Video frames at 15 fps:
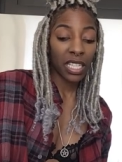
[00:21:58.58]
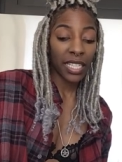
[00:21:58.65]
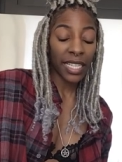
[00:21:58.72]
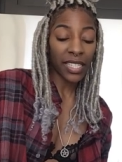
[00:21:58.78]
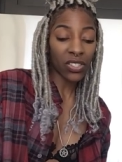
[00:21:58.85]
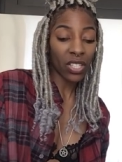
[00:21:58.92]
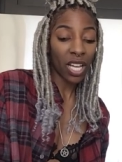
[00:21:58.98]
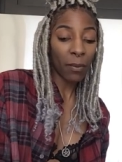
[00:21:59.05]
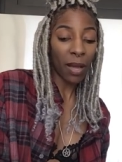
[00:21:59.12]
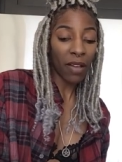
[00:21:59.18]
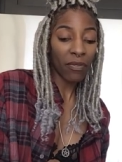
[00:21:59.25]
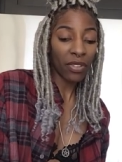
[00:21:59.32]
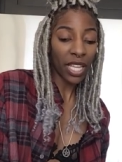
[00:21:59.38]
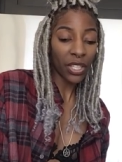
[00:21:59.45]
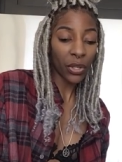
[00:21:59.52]
Yeah, so I, I
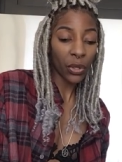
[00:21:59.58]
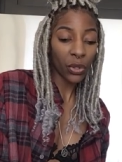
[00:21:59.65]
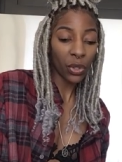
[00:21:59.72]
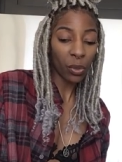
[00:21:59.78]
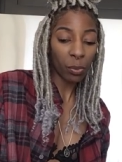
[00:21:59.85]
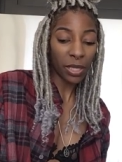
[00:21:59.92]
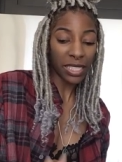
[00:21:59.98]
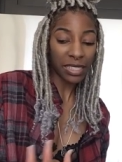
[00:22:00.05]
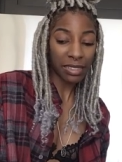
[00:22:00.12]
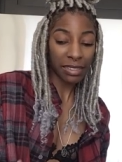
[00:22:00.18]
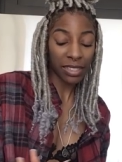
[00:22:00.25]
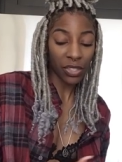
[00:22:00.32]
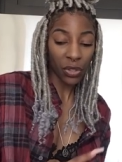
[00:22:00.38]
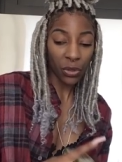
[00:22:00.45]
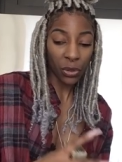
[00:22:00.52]
feel like you're a little bit
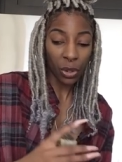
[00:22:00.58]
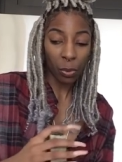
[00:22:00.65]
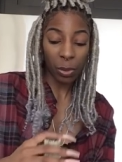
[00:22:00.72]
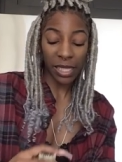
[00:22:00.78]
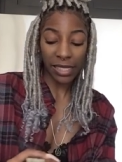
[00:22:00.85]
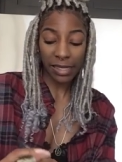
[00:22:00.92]
you're a little bit